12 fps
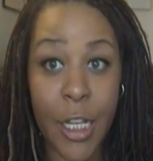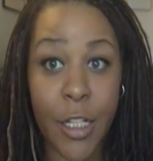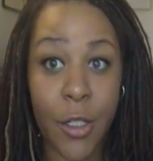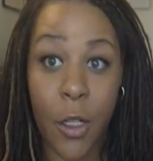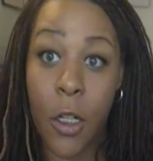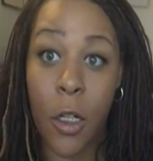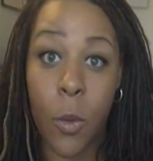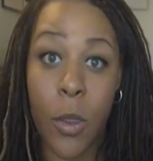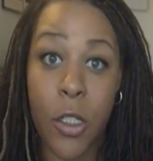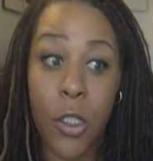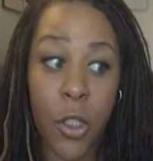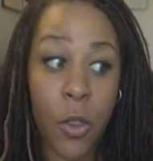this girl
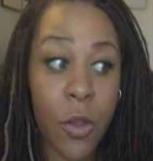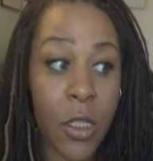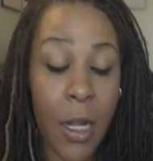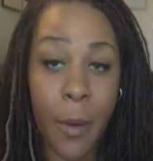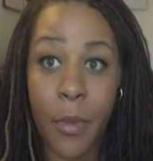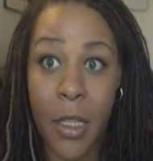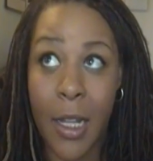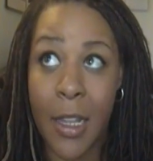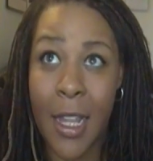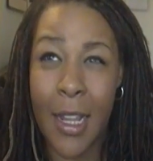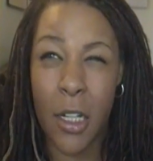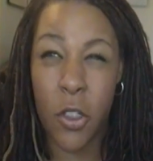was two something i
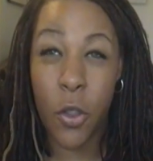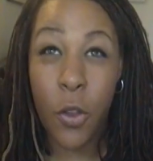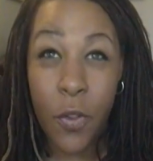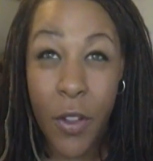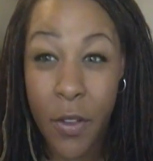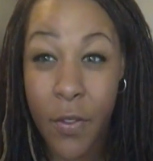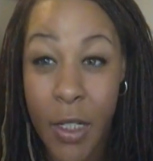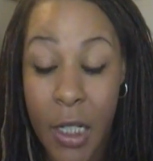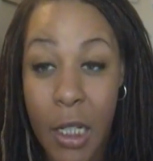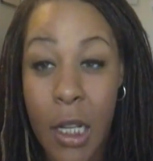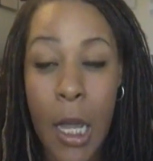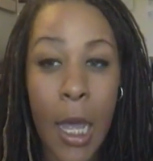think like
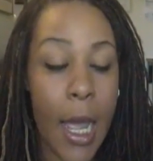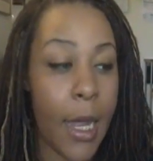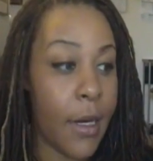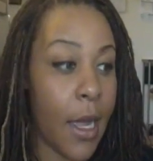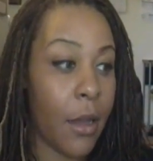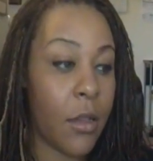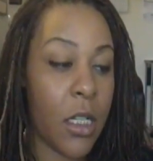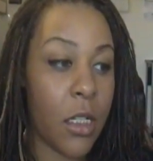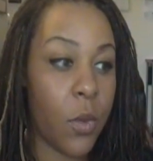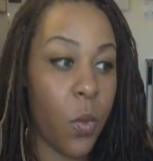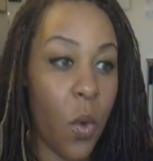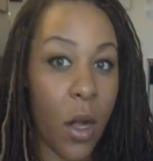250 and now
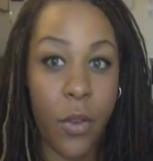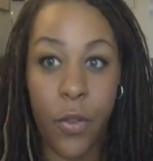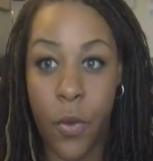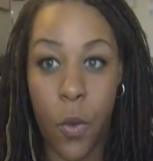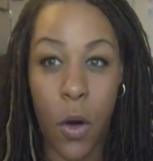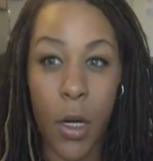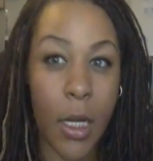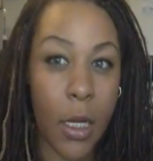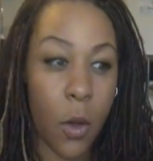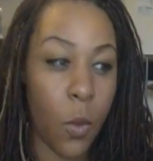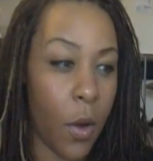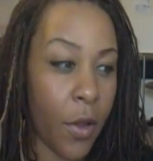she's
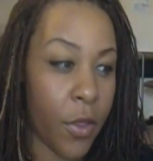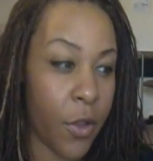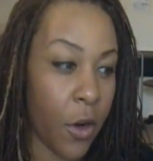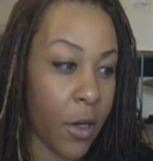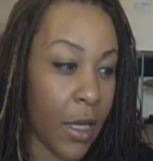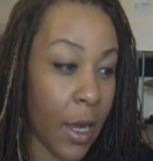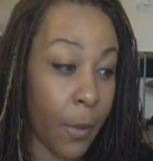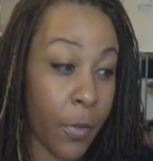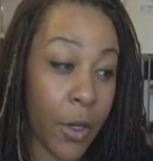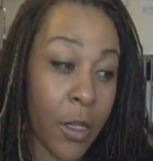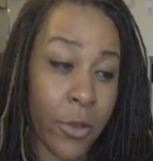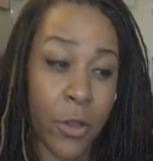140 or 130 i'm
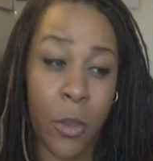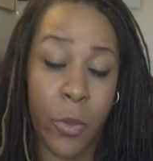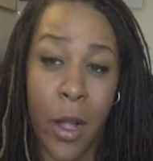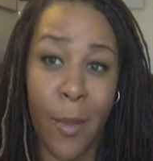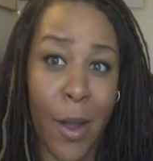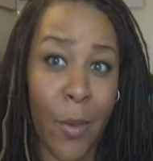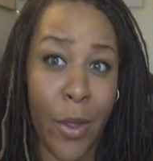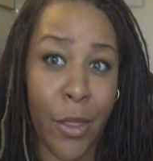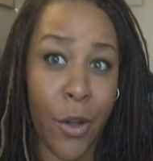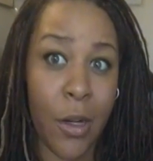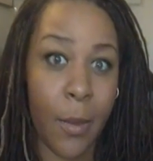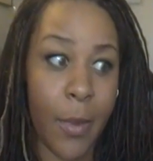pretty sure she's probably like
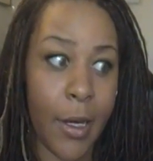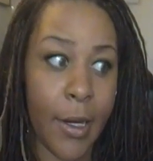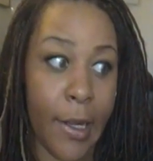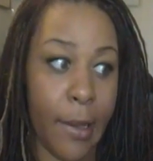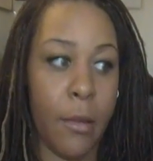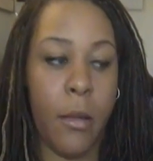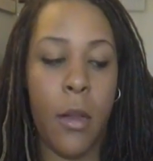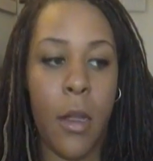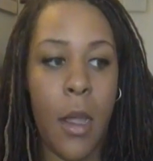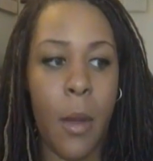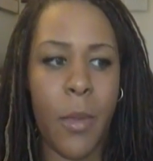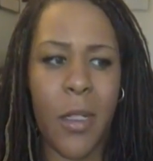130 by now
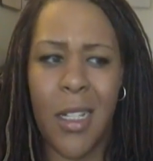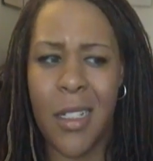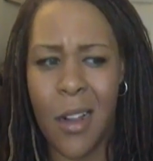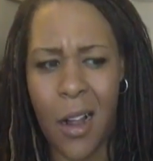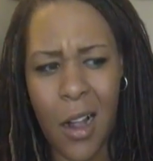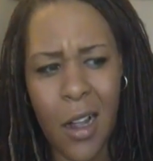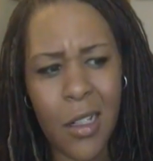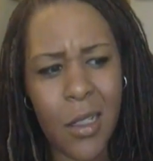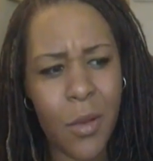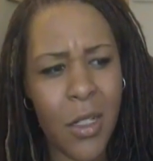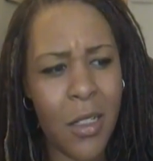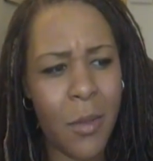but she's
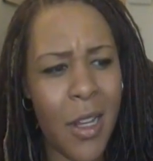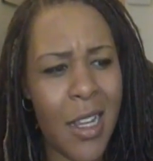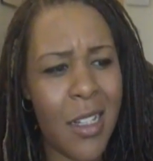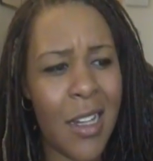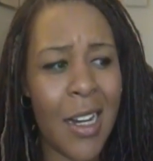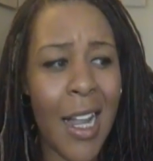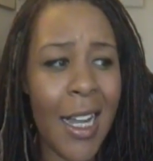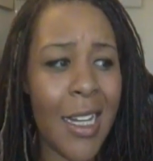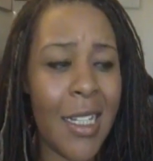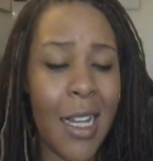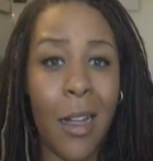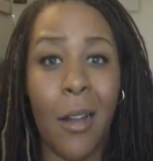awesome she's amazing and i
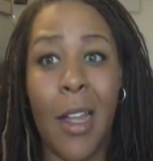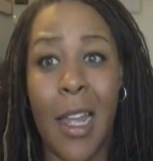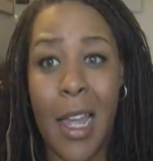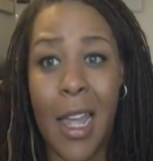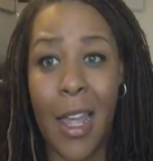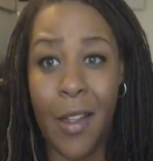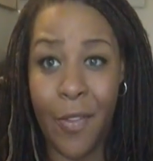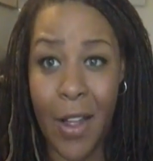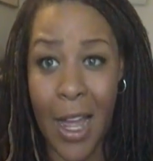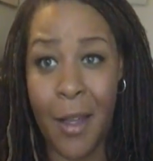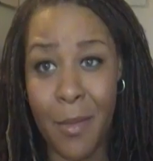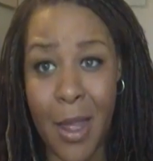could tell
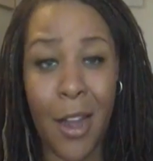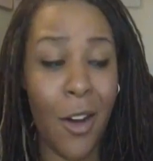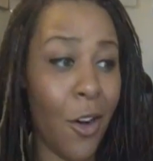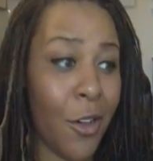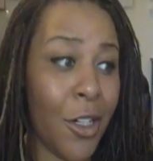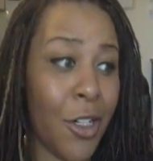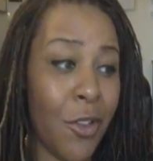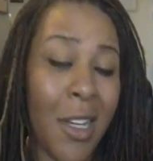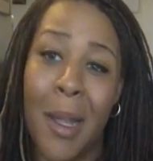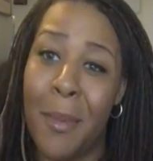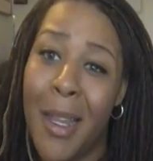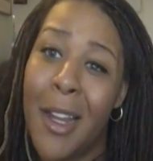if i met her on the
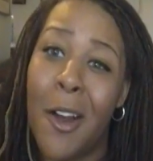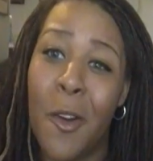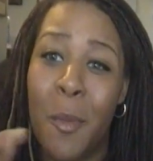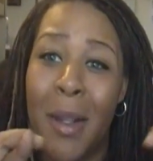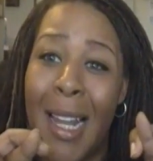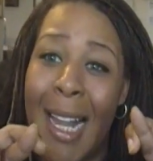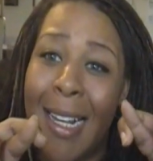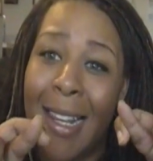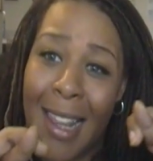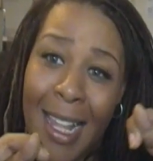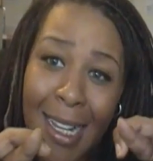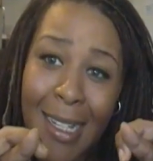street me and her would be
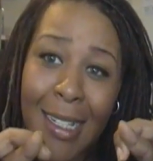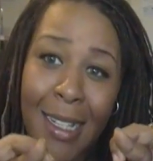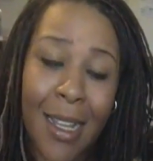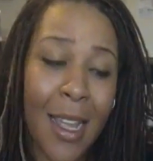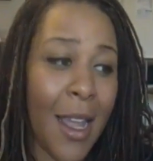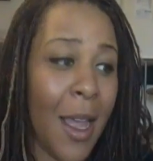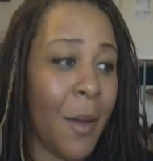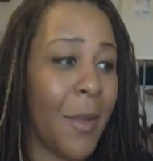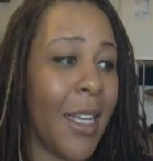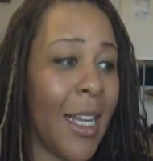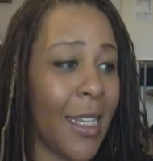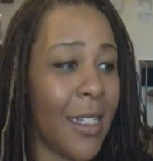like this
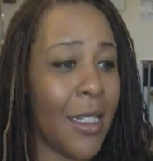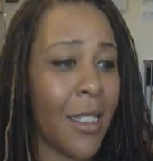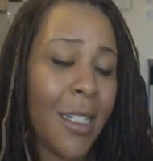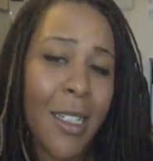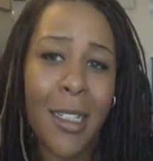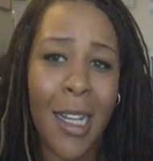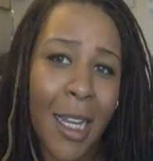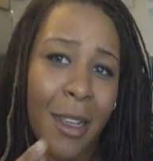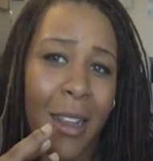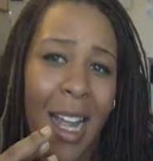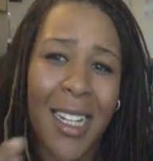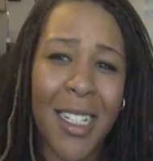because she's just like
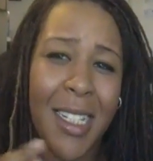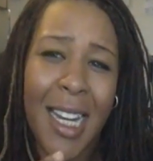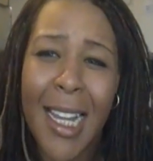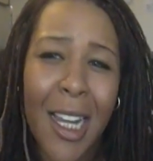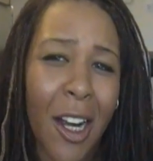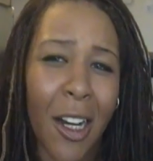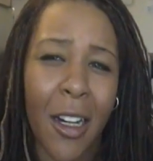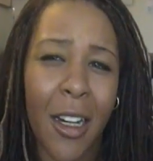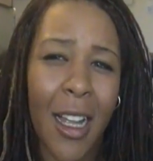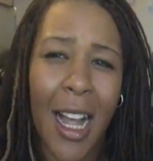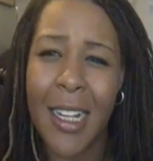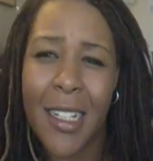i just dig her
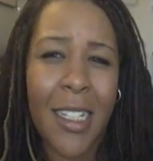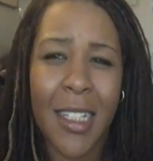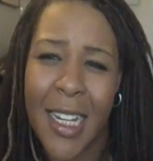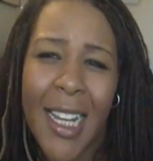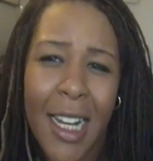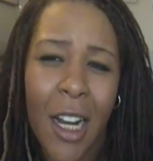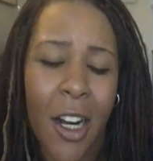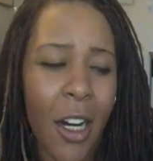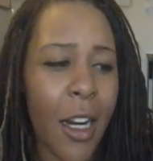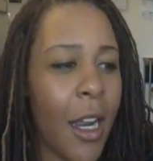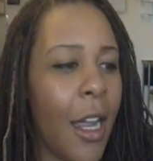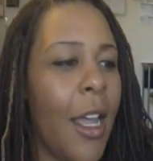i just dig
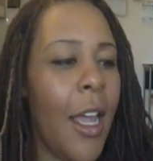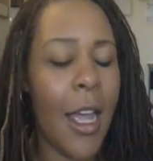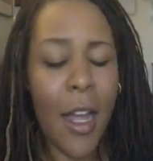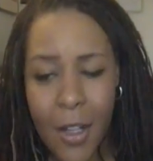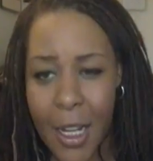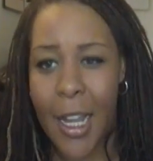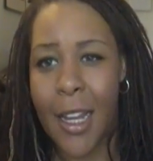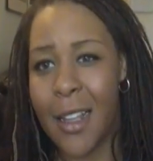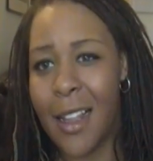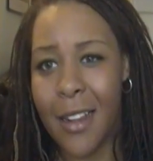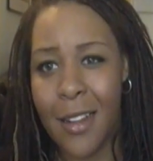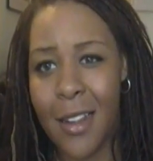her okay
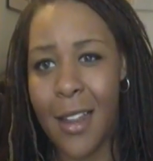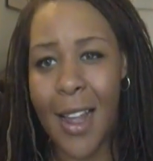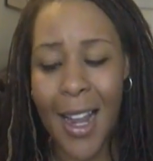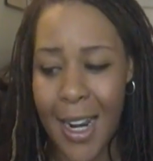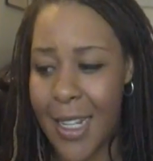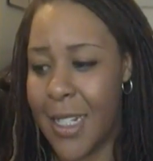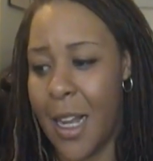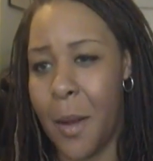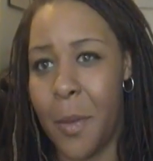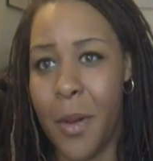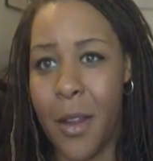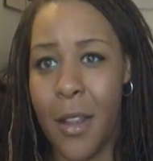i gotta
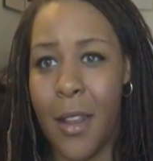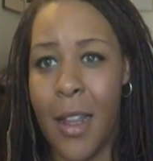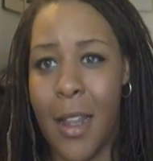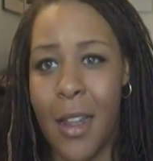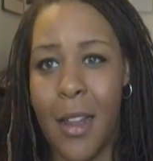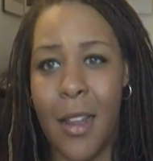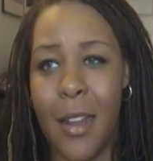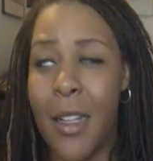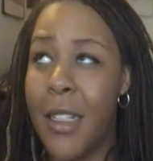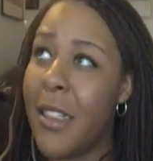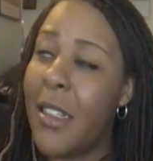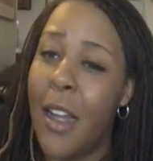stop
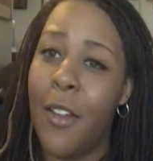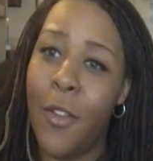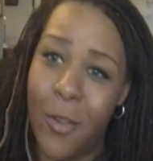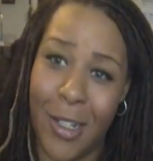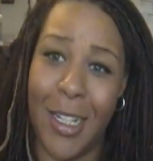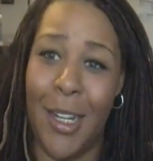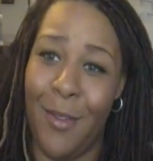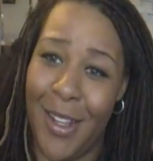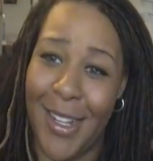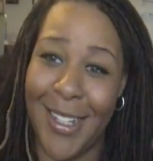this is now 14